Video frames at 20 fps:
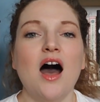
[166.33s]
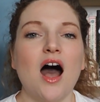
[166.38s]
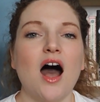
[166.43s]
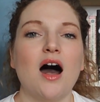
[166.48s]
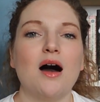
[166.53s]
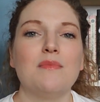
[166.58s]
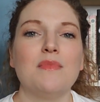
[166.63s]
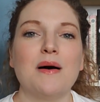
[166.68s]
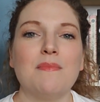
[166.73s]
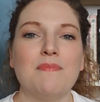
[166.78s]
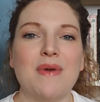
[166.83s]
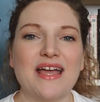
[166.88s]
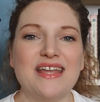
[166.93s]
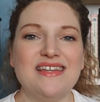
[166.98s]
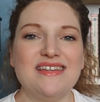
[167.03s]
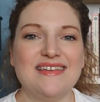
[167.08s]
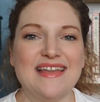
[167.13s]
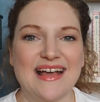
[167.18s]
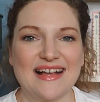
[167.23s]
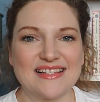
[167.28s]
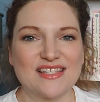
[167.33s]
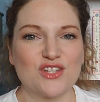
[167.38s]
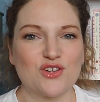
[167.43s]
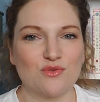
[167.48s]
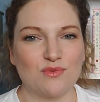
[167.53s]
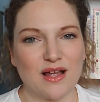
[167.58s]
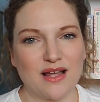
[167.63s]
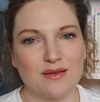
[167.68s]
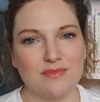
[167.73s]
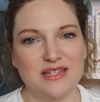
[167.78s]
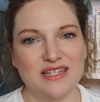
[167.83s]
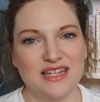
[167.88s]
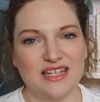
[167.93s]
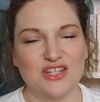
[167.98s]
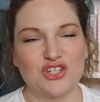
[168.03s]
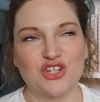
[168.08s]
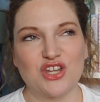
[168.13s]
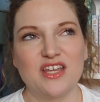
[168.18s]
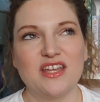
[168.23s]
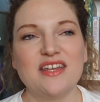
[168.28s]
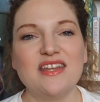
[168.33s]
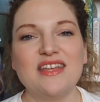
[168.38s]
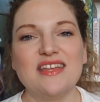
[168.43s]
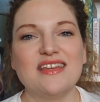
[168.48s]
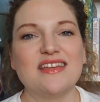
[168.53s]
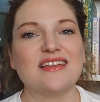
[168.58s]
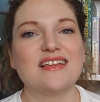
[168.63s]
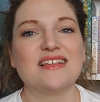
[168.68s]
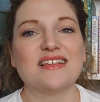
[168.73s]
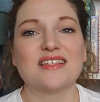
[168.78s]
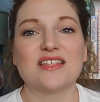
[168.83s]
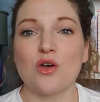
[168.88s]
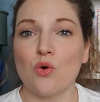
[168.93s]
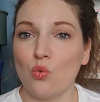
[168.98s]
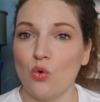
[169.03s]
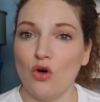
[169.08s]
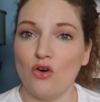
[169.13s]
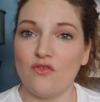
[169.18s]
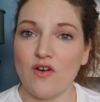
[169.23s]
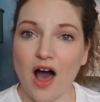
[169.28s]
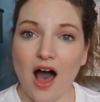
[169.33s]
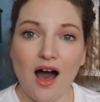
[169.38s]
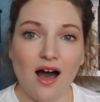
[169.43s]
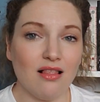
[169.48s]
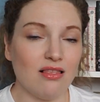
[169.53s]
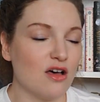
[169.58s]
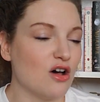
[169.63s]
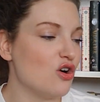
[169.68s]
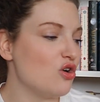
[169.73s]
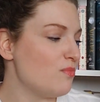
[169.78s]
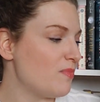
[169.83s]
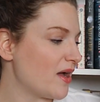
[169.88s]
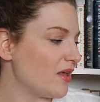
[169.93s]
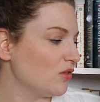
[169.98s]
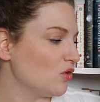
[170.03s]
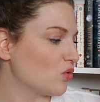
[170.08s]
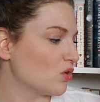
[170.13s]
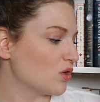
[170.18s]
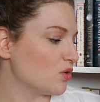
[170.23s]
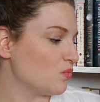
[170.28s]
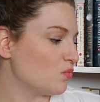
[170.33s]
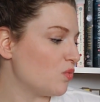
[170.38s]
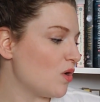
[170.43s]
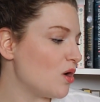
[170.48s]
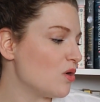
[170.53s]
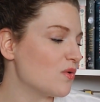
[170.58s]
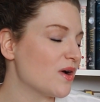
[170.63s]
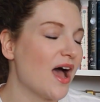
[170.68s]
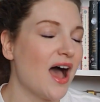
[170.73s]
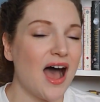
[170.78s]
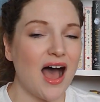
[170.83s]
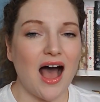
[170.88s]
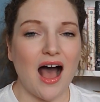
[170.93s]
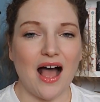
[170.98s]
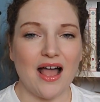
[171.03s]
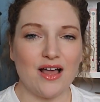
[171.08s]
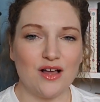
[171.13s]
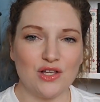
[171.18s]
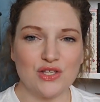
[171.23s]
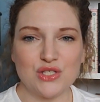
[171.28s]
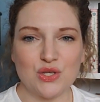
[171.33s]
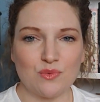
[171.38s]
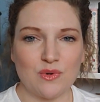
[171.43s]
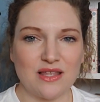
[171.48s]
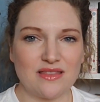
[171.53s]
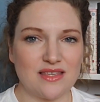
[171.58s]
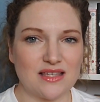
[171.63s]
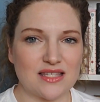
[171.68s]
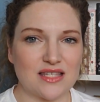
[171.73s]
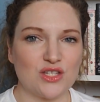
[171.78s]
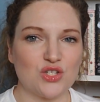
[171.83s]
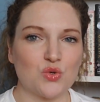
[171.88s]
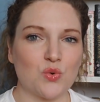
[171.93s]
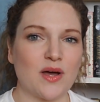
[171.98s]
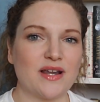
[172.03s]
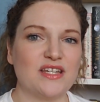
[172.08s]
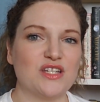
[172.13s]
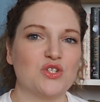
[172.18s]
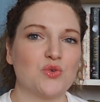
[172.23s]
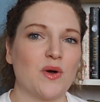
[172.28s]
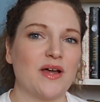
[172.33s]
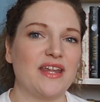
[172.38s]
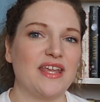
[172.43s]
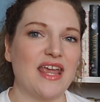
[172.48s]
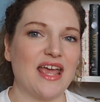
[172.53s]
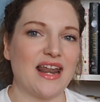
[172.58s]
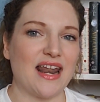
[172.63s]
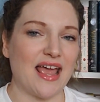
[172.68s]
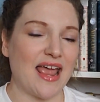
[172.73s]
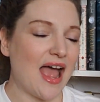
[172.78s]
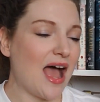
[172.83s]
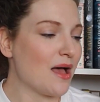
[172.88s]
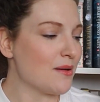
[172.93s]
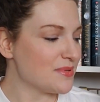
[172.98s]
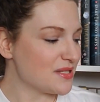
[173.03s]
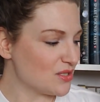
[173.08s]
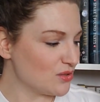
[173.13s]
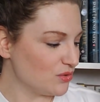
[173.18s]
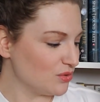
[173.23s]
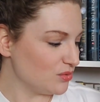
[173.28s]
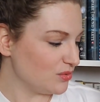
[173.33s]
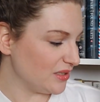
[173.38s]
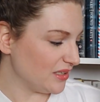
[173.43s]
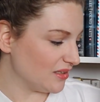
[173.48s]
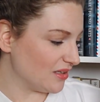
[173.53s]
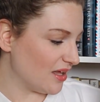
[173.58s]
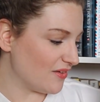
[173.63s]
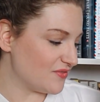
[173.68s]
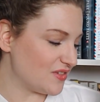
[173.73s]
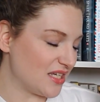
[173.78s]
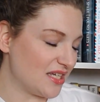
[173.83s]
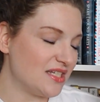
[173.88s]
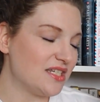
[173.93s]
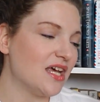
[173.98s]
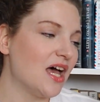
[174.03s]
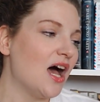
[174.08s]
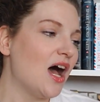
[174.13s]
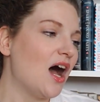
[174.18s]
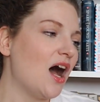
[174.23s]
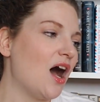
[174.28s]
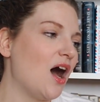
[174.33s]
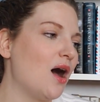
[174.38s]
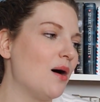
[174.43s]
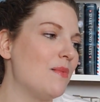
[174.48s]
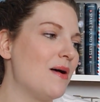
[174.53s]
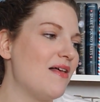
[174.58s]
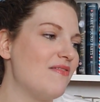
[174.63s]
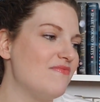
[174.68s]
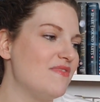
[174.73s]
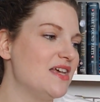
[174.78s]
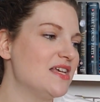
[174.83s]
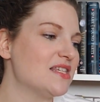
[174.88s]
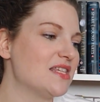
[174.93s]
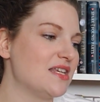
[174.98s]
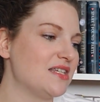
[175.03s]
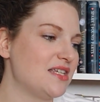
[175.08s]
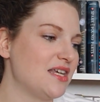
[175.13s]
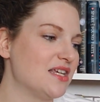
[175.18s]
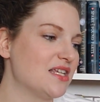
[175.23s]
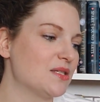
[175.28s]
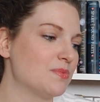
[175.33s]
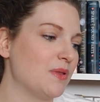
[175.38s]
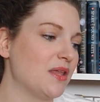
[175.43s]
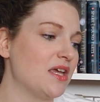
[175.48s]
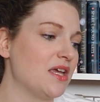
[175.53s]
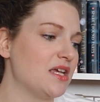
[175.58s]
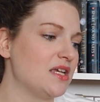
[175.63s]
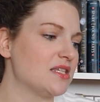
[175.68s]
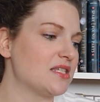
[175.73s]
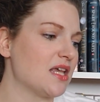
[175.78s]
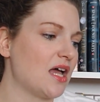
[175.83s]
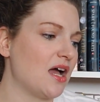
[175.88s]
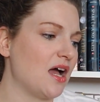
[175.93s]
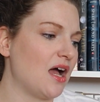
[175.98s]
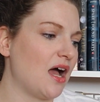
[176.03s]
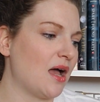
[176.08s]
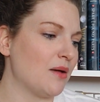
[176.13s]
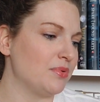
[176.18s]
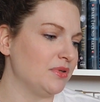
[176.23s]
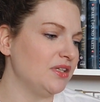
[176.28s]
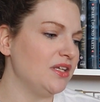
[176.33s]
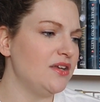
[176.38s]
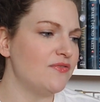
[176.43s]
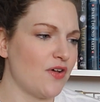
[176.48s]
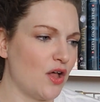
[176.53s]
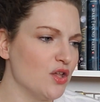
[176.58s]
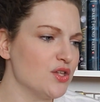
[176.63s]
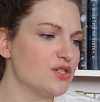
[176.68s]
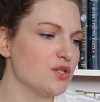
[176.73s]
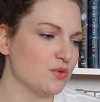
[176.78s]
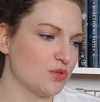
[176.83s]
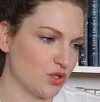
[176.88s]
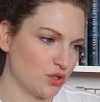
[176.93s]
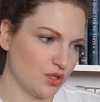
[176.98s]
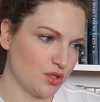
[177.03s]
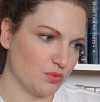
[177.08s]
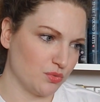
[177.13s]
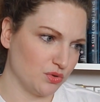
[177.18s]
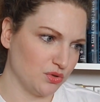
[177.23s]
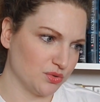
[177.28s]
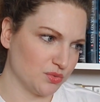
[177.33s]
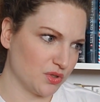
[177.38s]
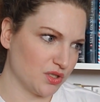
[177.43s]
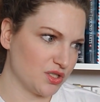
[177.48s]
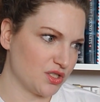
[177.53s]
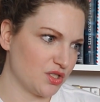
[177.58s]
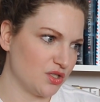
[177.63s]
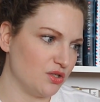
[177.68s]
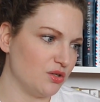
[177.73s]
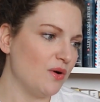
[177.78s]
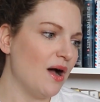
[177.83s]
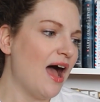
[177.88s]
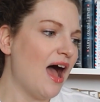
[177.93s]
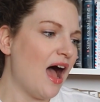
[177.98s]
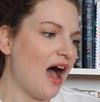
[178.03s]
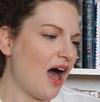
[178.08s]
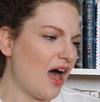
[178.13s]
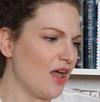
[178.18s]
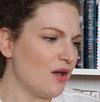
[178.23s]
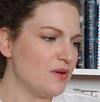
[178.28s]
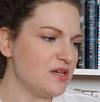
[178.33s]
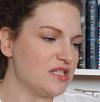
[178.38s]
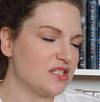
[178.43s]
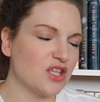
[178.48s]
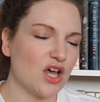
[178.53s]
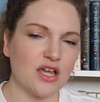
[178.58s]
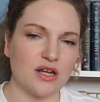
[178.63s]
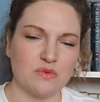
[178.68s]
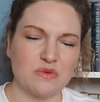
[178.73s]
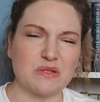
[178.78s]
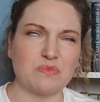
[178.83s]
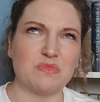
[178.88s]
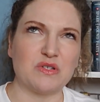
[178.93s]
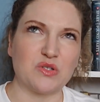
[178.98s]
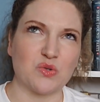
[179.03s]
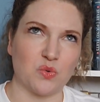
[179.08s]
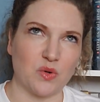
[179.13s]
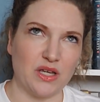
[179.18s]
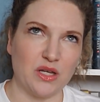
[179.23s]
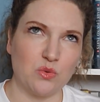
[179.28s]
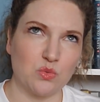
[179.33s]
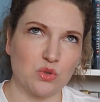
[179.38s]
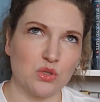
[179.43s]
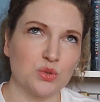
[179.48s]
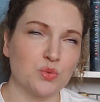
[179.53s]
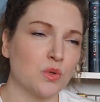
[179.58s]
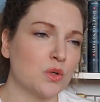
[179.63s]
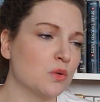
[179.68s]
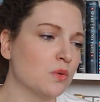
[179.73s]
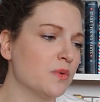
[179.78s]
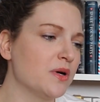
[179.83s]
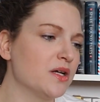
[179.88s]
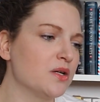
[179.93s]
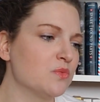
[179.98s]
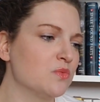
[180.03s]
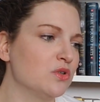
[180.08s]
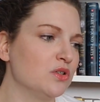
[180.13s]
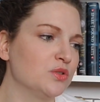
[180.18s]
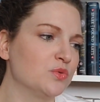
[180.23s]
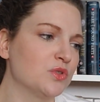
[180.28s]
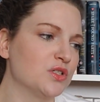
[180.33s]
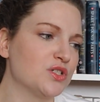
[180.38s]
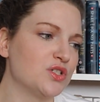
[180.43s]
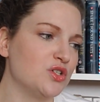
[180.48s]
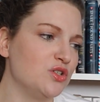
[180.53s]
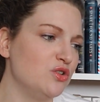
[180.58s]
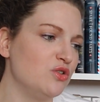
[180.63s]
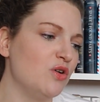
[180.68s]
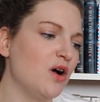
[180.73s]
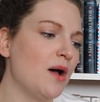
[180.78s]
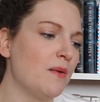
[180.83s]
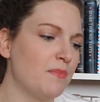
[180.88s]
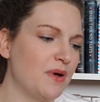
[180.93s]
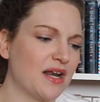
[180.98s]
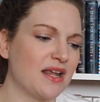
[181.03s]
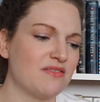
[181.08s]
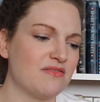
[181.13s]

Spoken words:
My next recommendation is Wolf Hollow by Lauren Woke. I also read this in 2020 and I absolutely loved it. This takes place, I believe, also during World War II. I always thought it was between World War I and World War II, but I